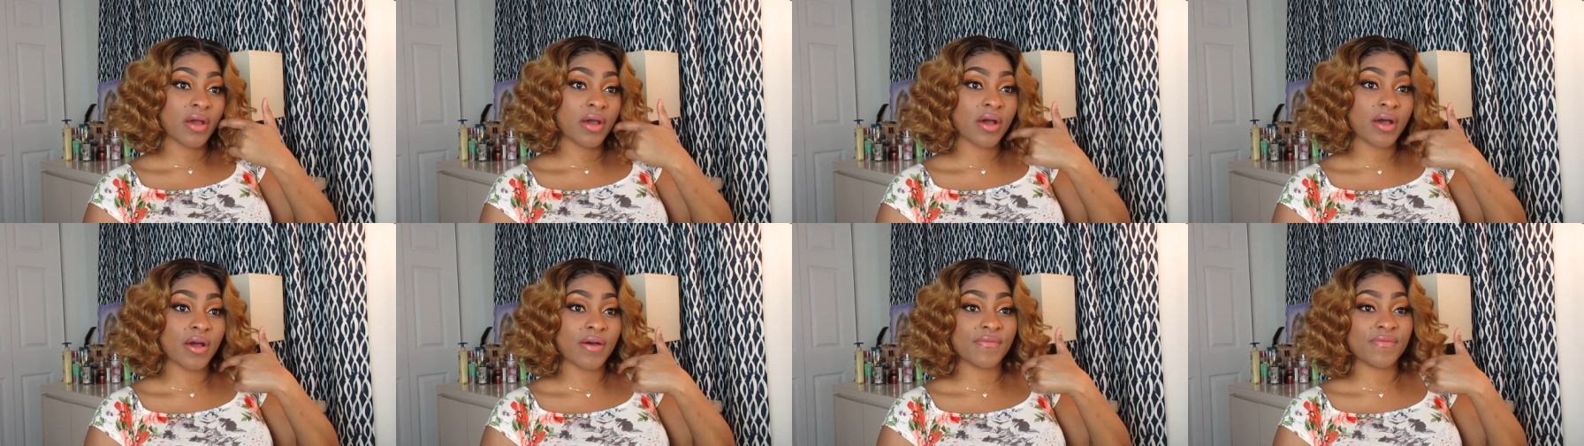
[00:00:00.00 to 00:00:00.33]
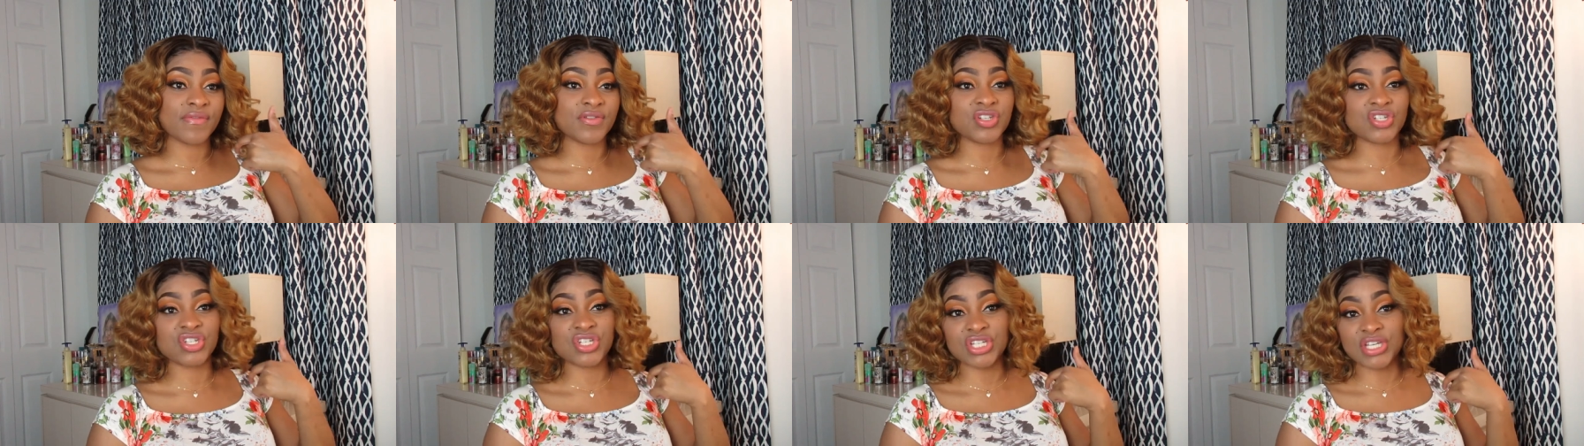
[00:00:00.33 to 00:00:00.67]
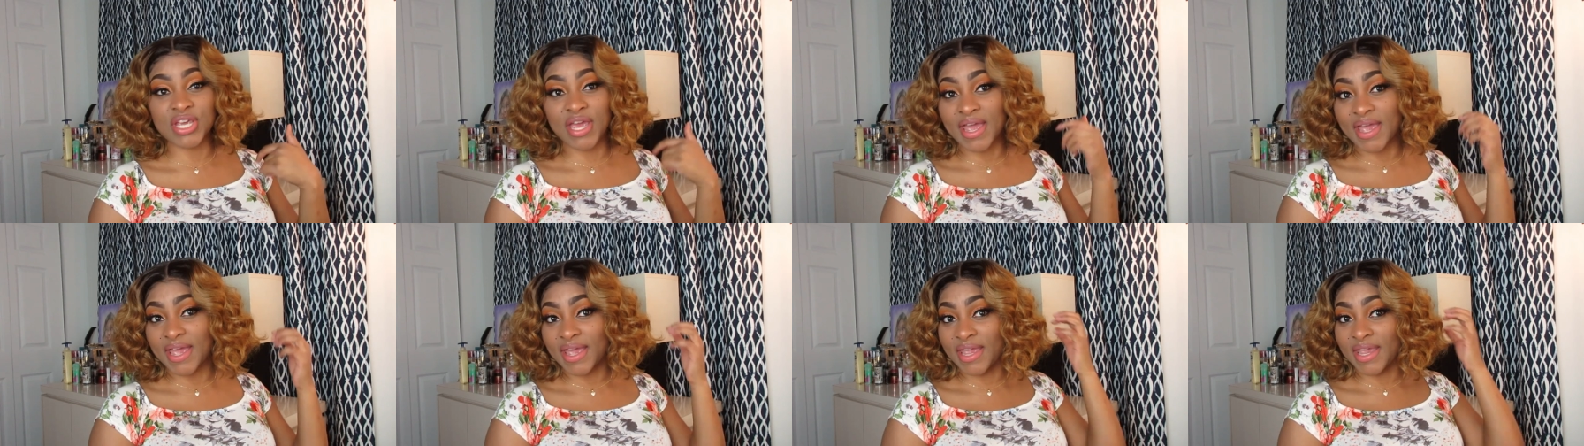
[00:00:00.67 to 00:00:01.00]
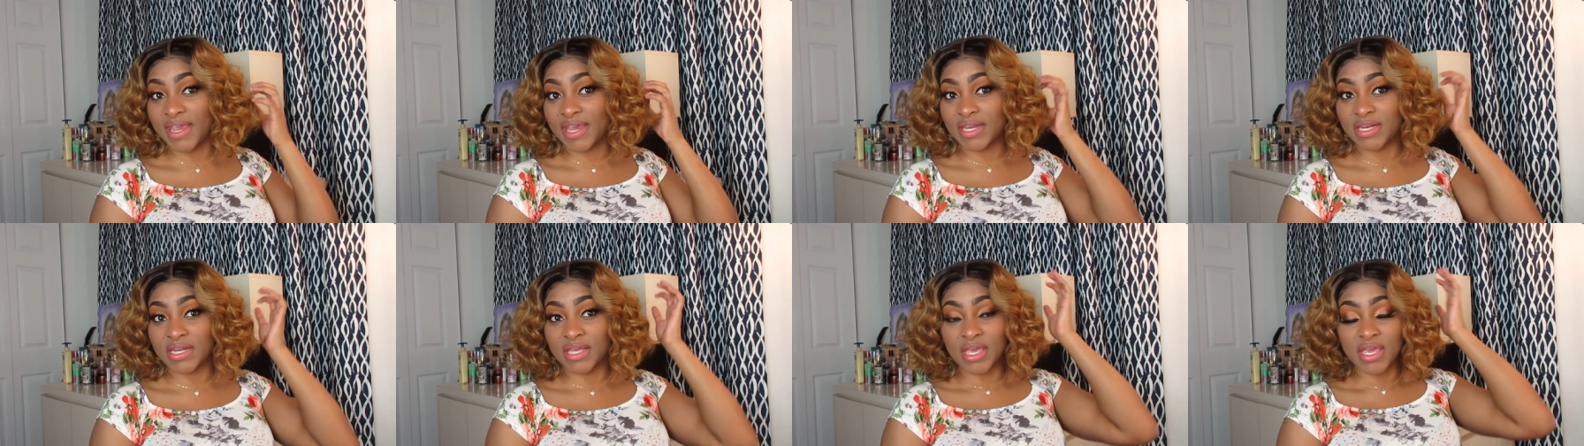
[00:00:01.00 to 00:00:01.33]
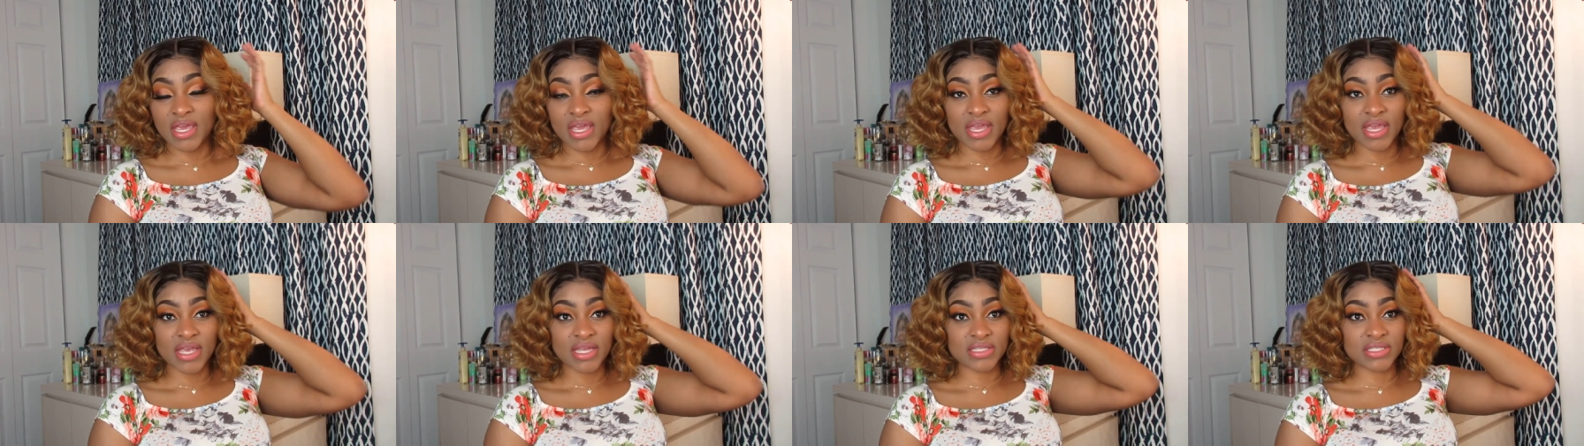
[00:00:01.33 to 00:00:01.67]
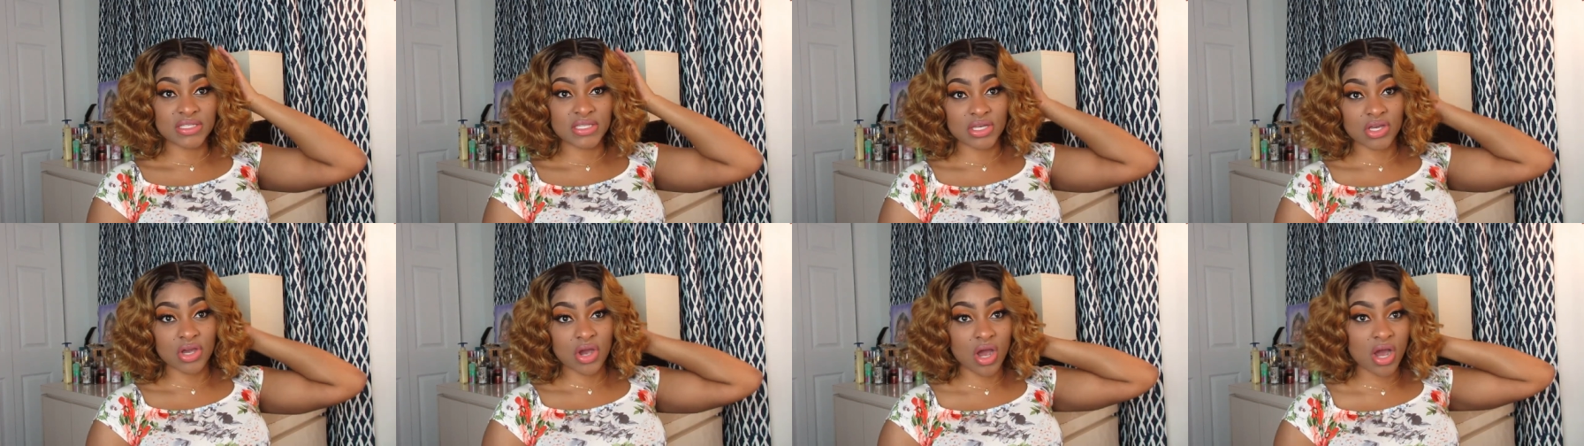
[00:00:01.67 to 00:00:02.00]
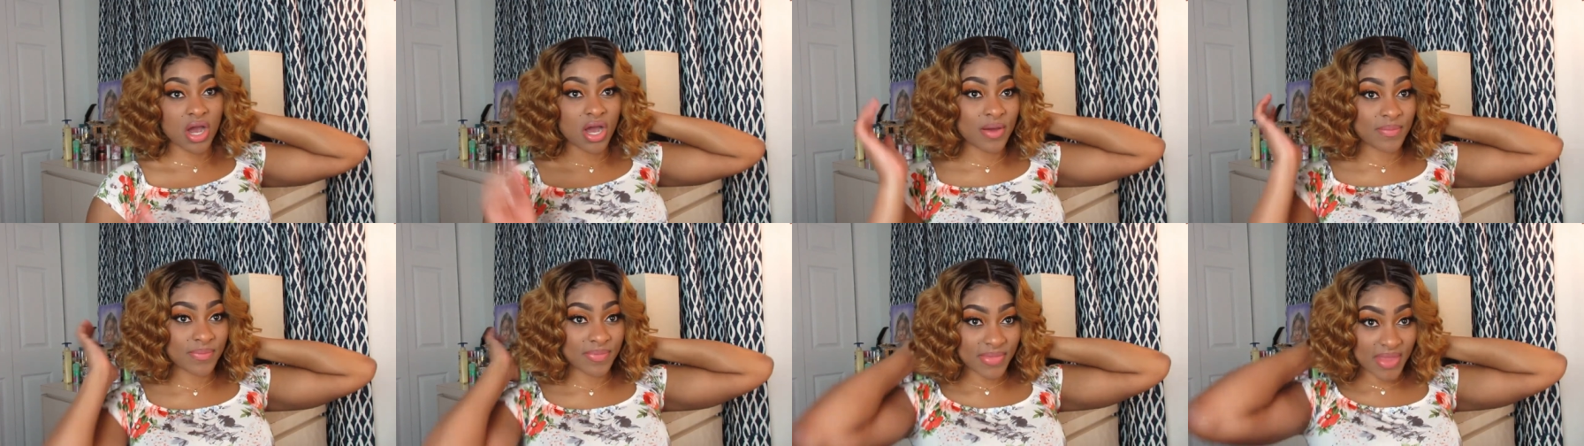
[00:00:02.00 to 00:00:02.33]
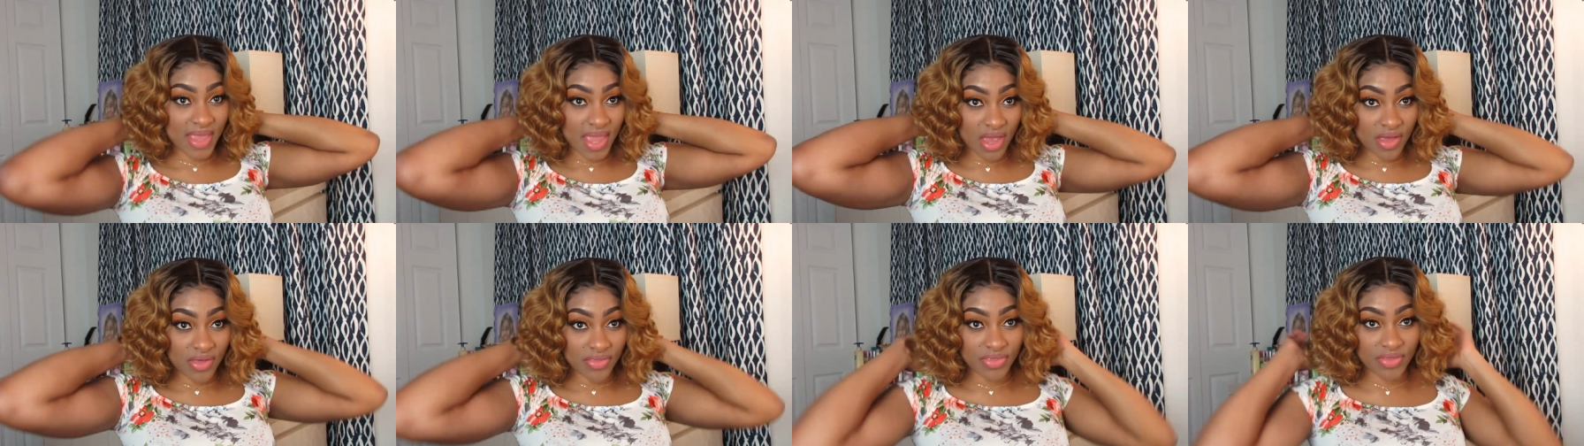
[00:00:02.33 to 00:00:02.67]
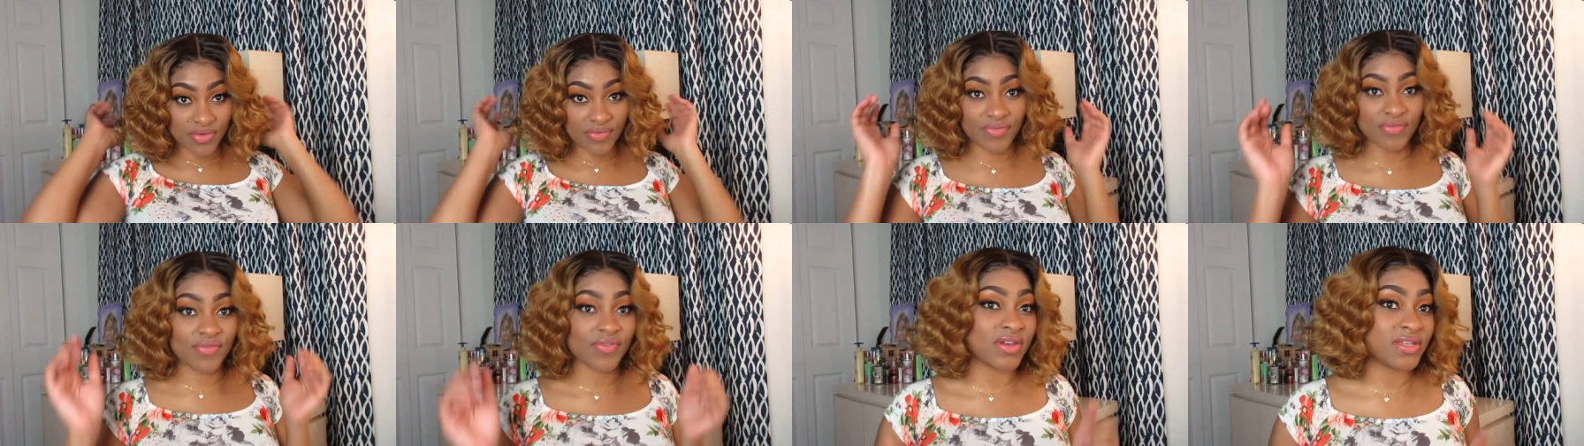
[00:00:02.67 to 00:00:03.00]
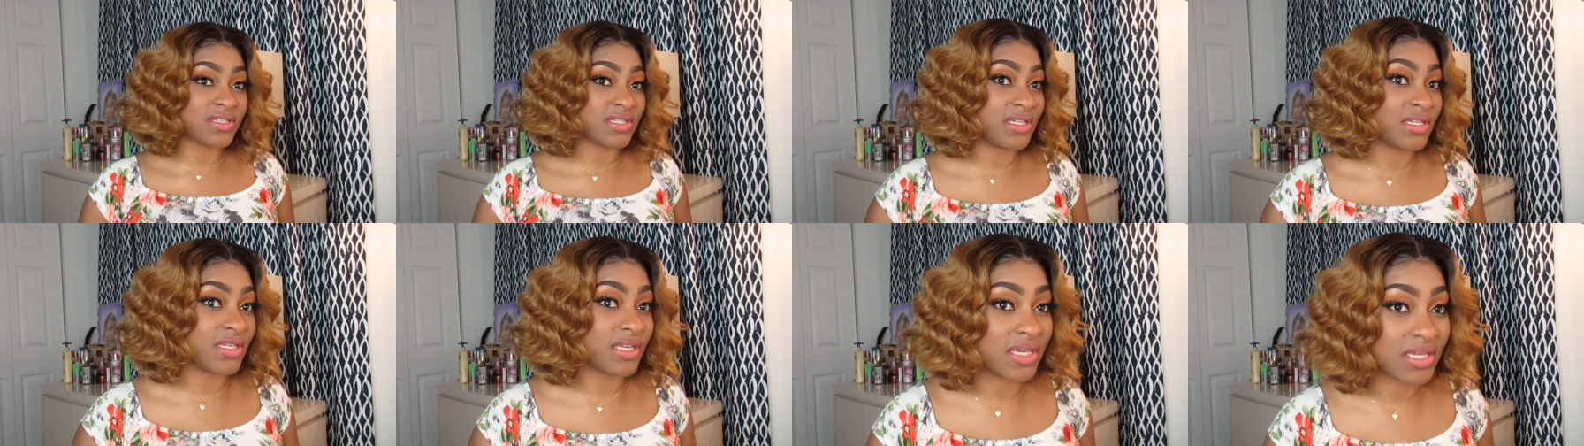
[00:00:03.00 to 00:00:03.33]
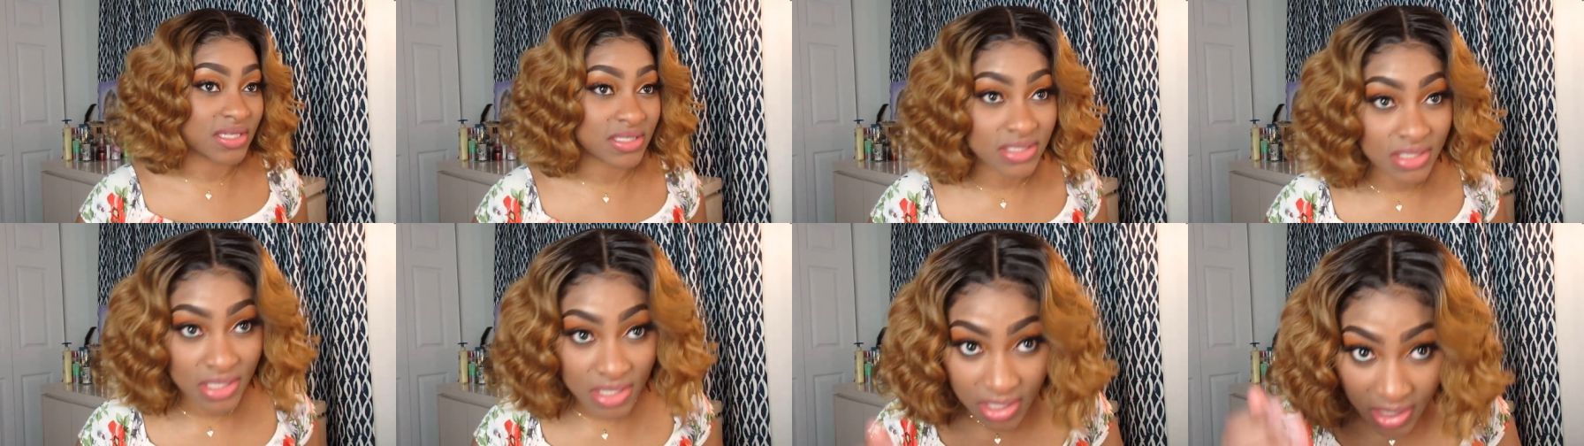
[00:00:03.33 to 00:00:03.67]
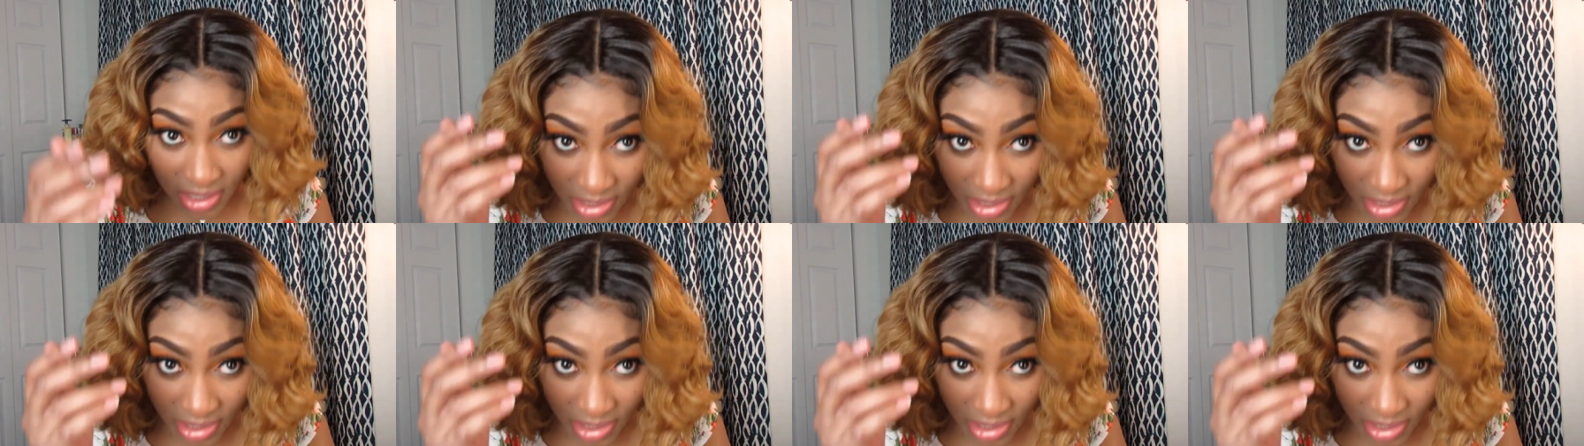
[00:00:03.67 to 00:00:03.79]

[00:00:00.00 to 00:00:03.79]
of shine and to calm down the frizziness